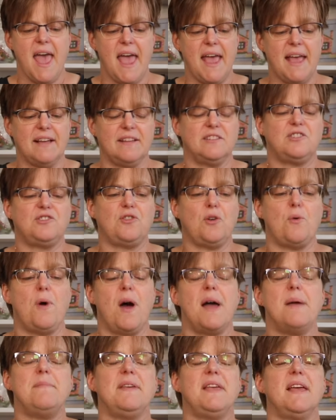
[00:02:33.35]
And so
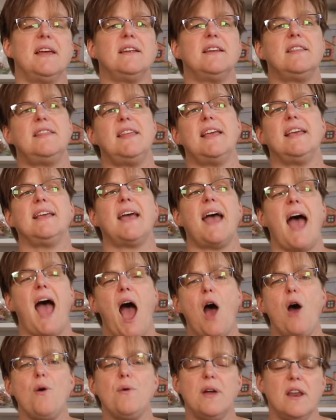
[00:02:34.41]
I began to think,
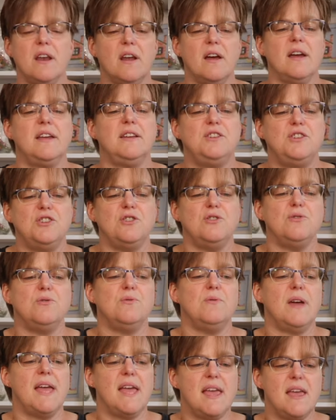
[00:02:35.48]
how can I
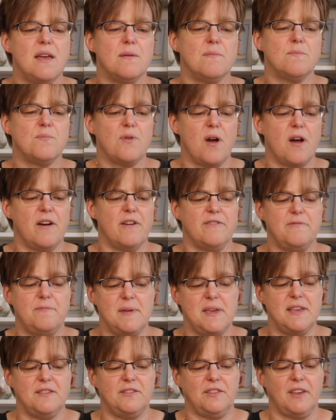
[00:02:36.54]
do improv
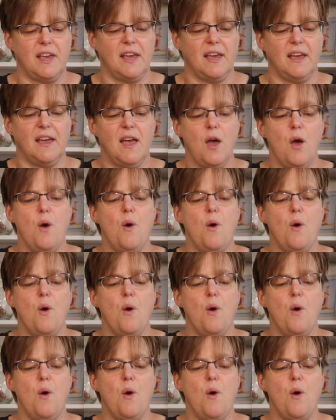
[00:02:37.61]
piecing